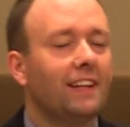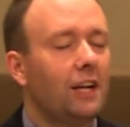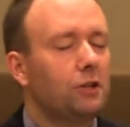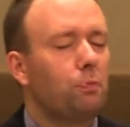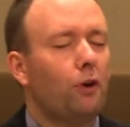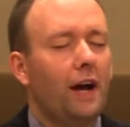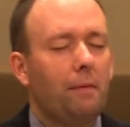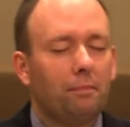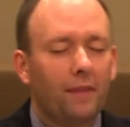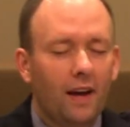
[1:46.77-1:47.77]
Let us pray.
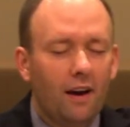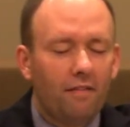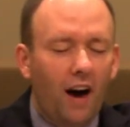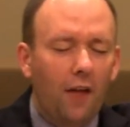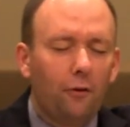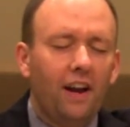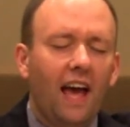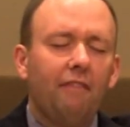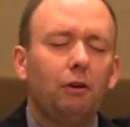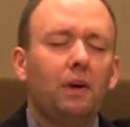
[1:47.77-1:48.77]
Father in
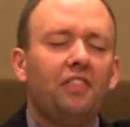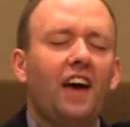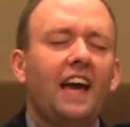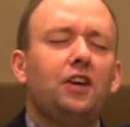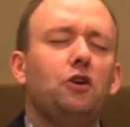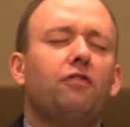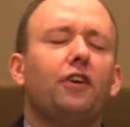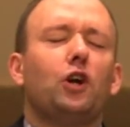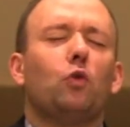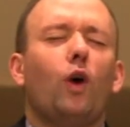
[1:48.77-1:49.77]
heaven, we thank you for
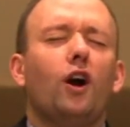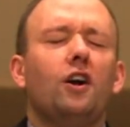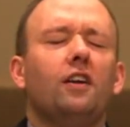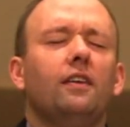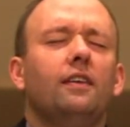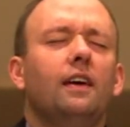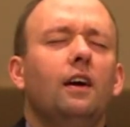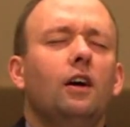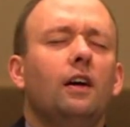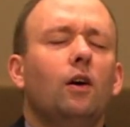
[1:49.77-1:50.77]
your word.
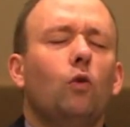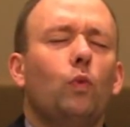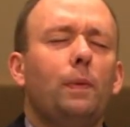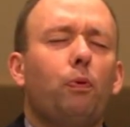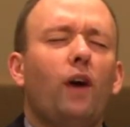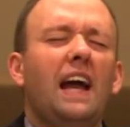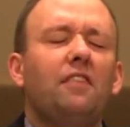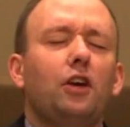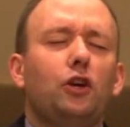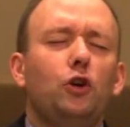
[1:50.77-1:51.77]
We pray
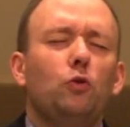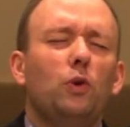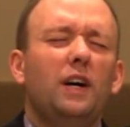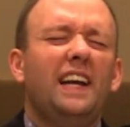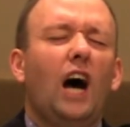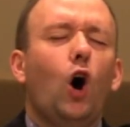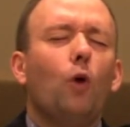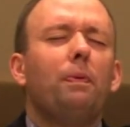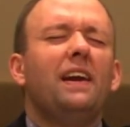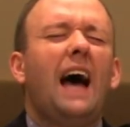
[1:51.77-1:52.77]
that you would
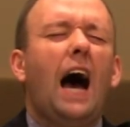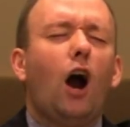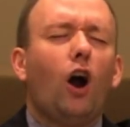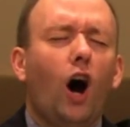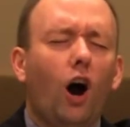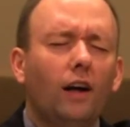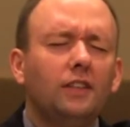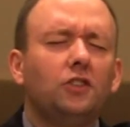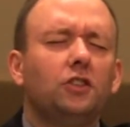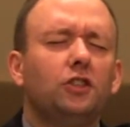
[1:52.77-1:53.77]
open our
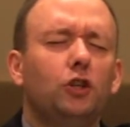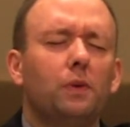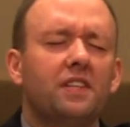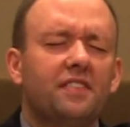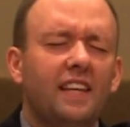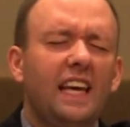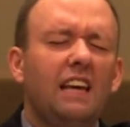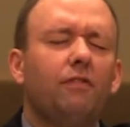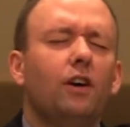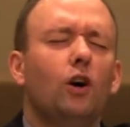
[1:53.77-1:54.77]
hearts to
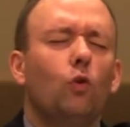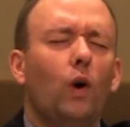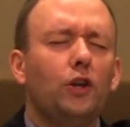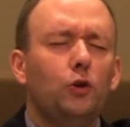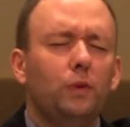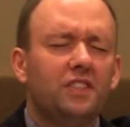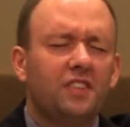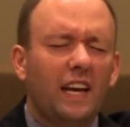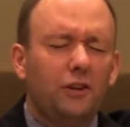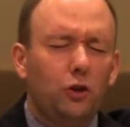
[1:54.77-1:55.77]
receive what you would
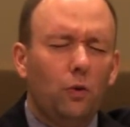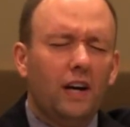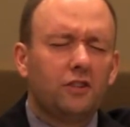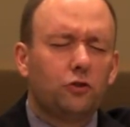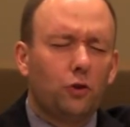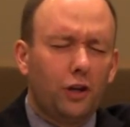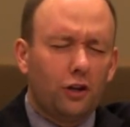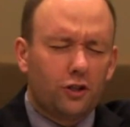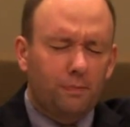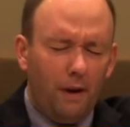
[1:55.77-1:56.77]
say to us through your
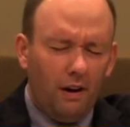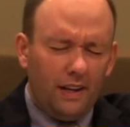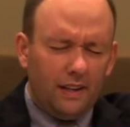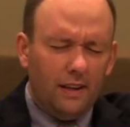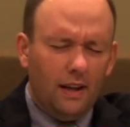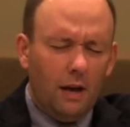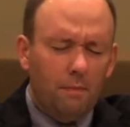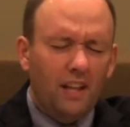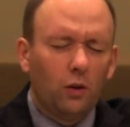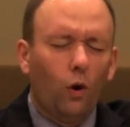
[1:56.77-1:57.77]
Spirit.
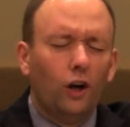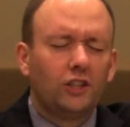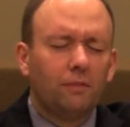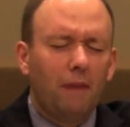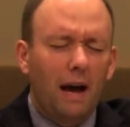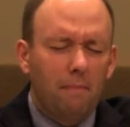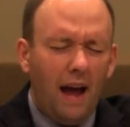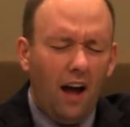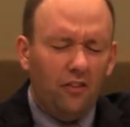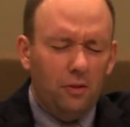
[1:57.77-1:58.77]
May the words of my
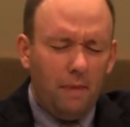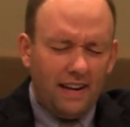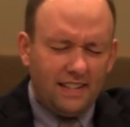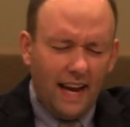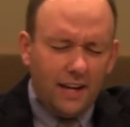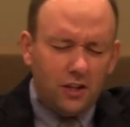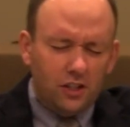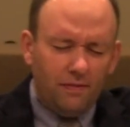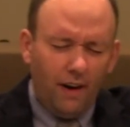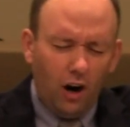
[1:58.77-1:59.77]
mouth and the meditations
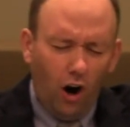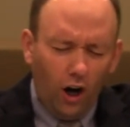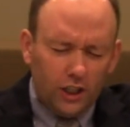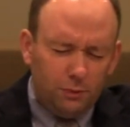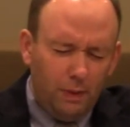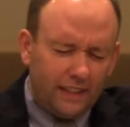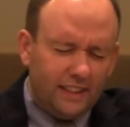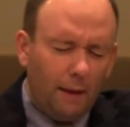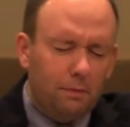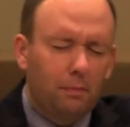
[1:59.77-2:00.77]
of our hearts be
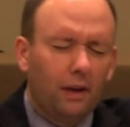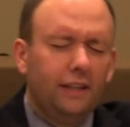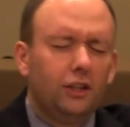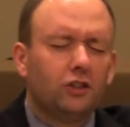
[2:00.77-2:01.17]
acceptable in your